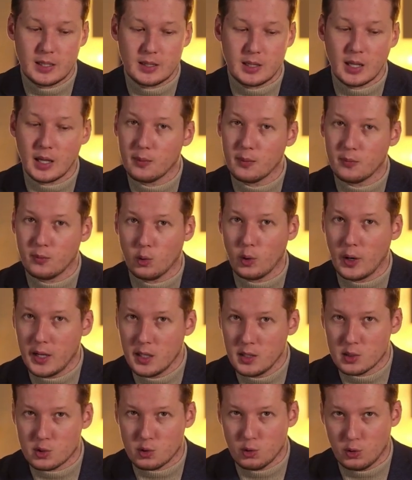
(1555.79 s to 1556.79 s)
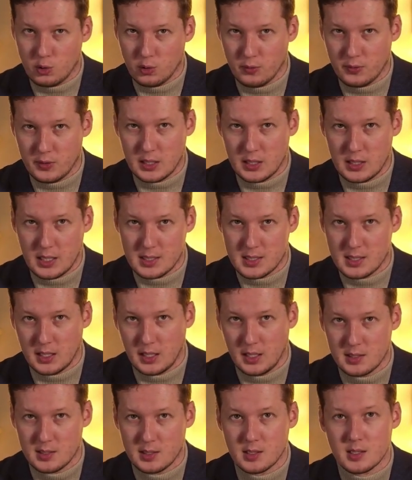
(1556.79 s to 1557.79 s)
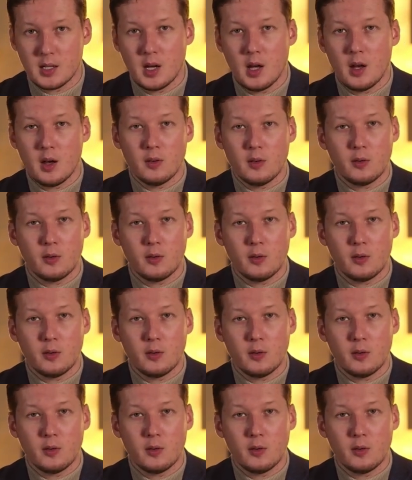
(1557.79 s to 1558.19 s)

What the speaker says: but for any sort of the test cases,